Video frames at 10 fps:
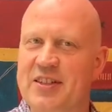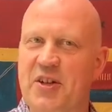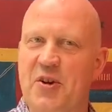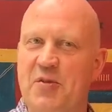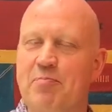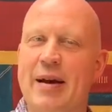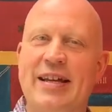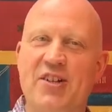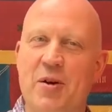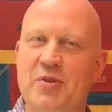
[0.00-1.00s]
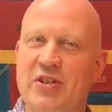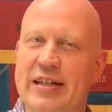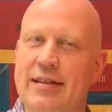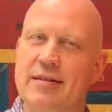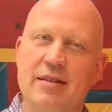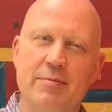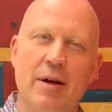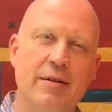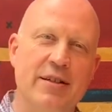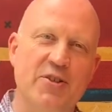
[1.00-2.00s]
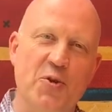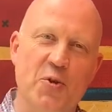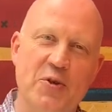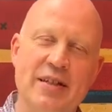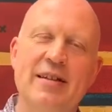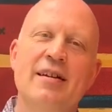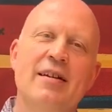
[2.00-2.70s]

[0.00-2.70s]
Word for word: So baked aubergines, tomato sauce,